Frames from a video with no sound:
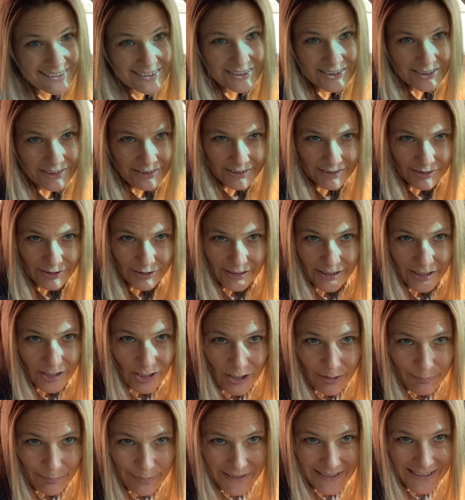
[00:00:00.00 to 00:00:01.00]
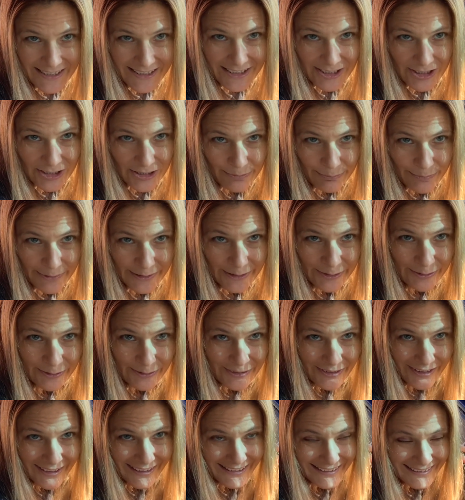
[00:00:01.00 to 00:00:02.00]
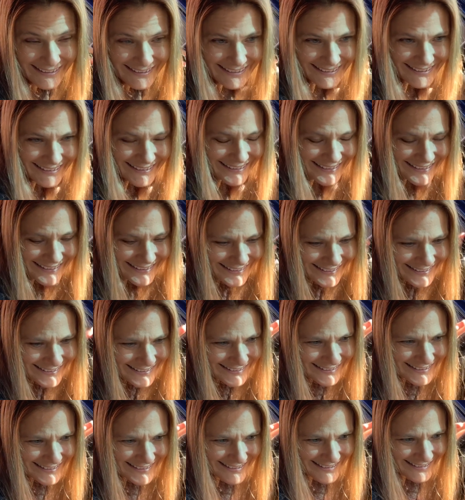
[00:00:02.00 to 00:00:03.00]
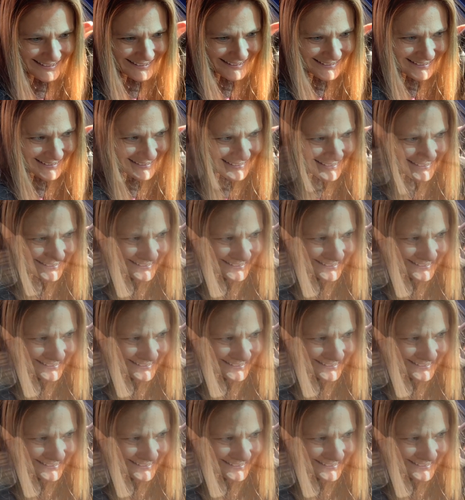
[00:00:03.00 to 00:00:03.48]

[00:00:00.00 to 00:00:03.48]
turn it to the on position, but don't crank it. Different